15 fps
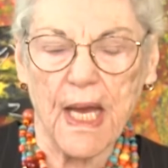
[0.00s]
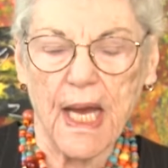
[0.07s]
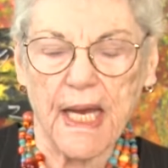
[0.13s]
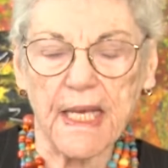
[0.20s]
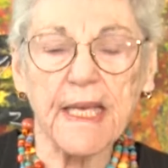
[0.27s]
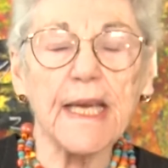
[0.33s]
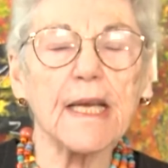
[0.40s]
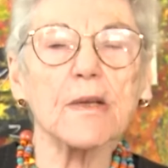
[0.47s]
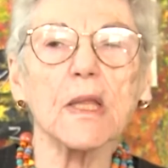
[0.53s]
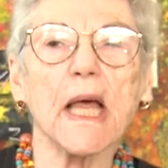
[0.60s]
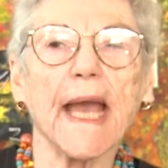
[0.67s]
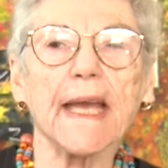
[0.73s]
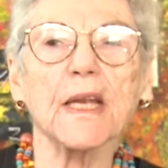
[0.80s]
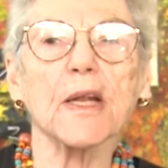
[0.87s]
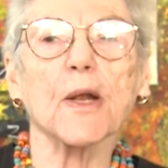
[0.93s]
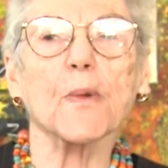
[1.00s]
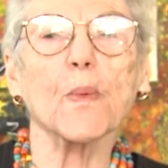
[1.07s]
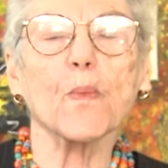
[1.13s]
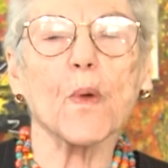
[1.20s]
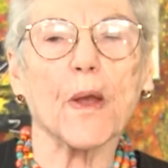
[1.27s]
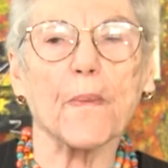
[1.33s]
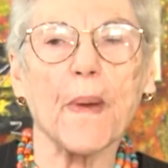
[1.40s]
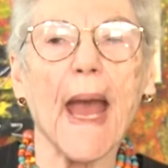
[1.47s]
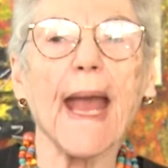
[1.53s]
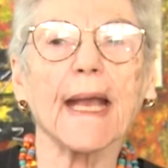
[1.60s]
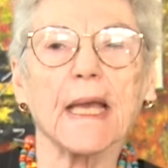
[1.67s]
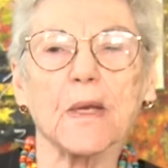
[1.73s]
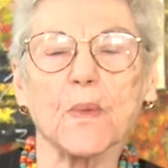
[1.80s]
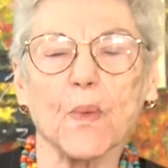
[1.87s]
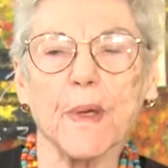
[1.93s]
A year later, we're back
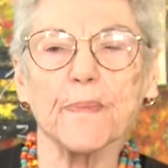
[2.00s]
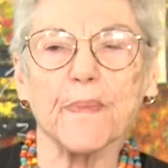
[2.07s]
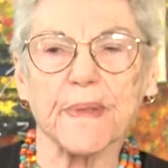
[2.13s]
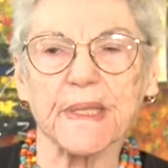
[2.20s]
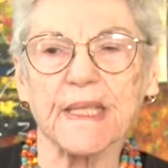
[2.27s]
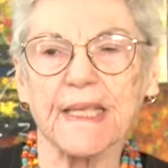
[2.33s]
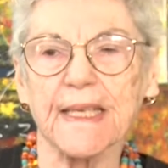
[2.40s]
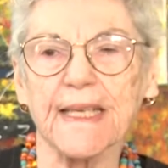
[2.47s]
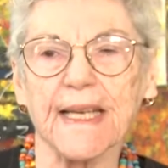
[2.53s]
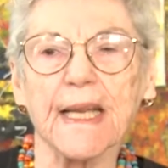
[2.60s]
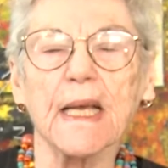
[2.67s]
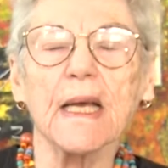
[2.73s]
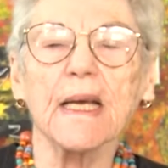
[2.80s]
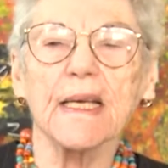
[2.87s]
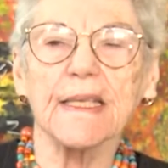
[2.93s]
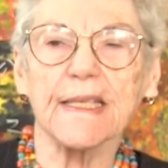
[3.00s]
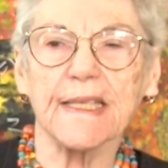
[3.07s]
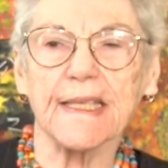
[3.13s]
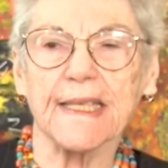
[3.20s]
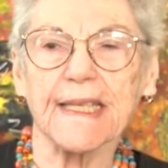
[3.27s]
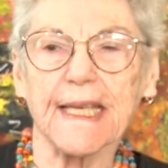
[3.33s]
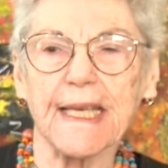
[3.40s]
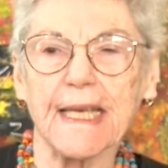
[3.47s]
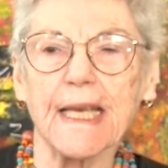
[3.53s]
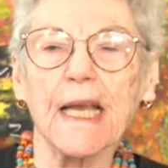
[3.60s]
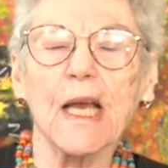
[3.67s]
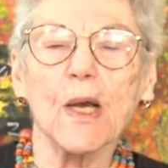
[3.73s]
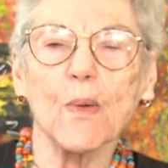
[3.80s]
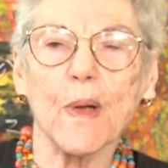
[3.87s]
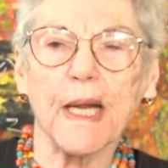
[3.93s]
at Wimbledon to see
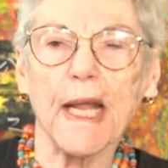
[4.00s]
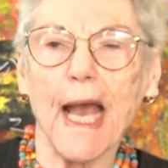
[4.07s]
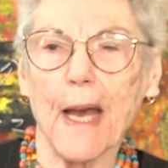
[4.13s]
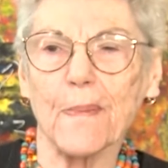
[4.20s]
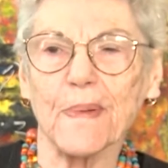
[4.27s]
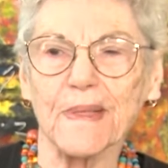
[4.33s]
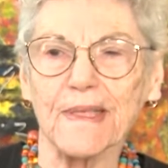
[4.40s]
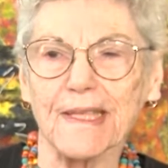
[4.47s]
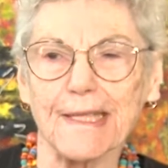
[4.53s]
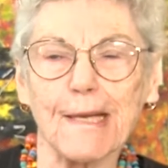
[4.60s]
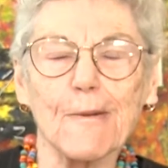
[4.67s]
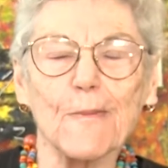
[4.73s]
what happens